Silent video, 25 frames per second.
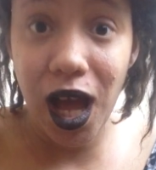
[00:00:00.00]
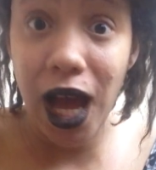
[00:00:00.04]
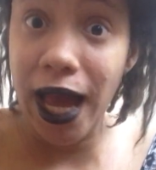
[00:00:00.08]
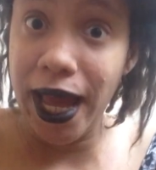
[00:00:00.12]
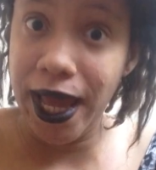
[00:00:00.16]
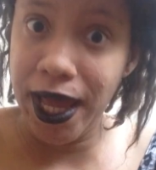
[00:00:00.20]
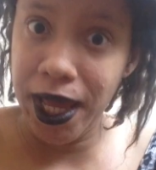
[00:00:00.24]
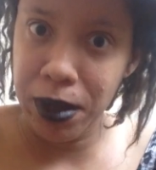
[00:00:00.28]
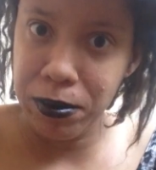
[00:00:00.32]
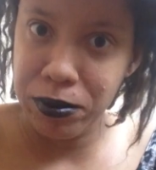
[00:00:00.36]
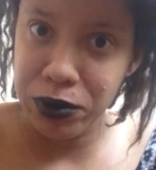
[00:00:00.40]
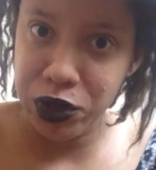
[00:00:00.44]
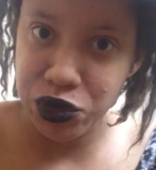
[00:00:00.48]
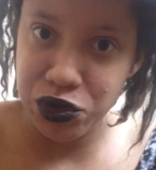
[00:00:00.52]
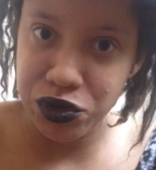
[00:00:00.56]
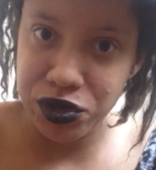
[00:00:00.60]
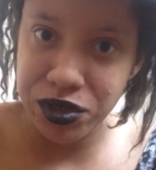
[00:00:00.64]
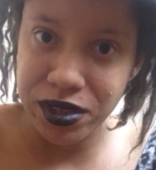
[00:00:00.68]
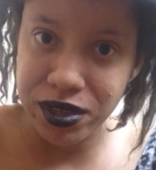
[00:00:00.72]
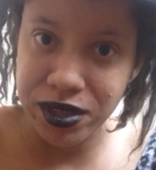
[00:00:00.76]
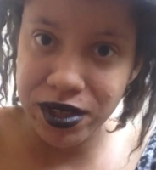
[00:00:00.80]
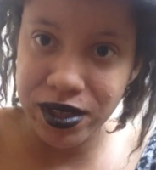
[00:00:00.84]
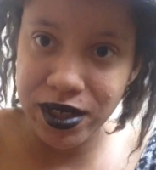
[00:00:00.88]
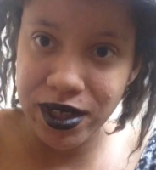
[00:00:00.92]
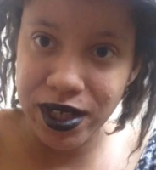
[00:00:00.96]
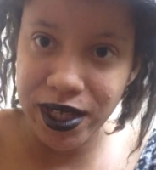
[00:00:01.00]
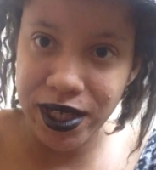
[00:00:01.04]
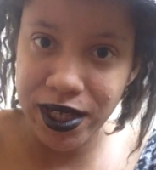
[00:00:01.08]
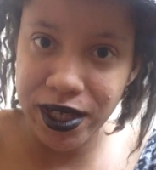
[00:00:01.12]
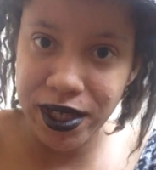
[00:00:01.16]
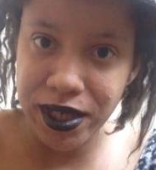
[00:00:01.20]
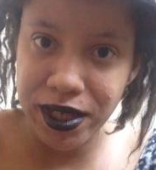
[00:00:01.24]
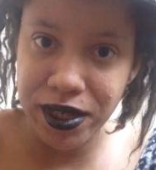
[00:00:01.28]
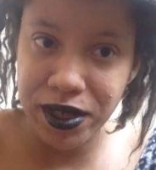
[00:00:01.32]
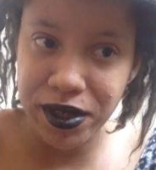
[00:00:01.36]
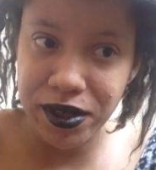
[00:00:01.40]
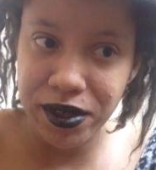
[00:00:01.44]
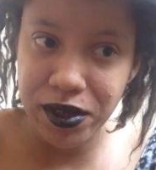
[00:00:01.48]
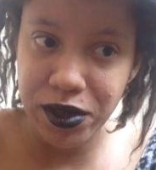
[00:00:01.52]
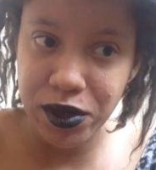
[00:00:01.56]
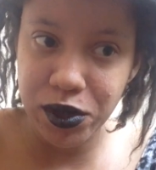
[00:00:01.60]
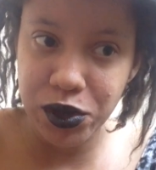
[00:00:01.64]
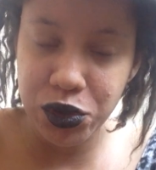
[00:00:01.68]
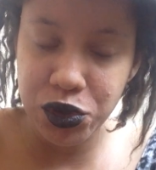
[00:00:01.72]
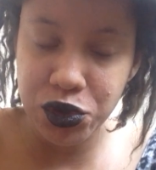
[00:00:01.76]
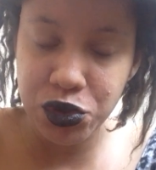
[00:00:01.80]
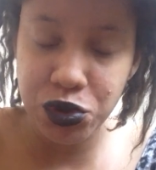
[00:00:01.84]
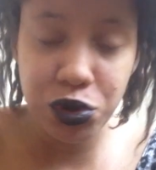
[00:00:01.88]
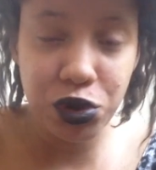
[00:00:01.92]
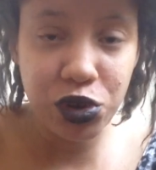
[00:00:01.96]
I am interested in
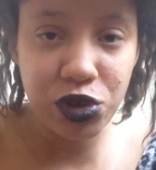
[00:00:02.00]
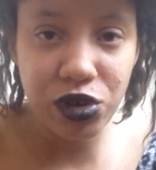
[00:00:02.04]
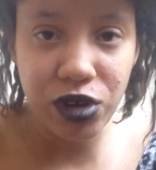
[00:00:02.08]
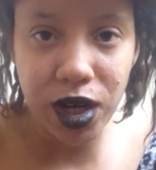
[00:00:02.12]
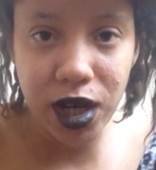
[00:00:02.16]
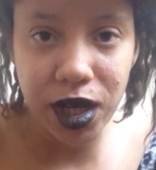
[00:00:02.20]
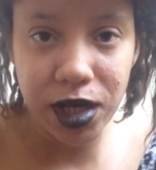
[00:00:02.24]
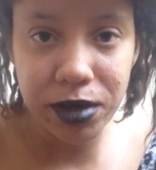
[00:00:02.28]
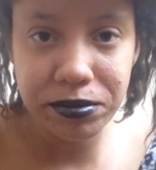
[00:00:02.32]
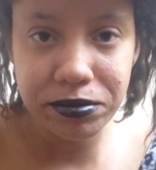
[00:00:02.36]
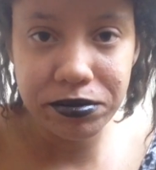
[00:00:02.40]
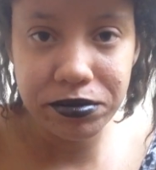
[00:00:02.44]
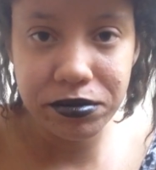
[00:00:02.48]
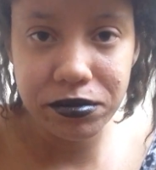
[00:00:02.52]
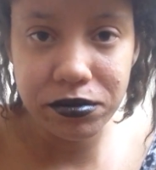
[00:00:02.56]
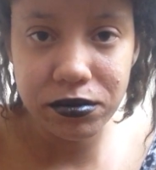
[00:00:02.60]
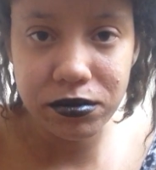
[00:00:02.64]
true crime.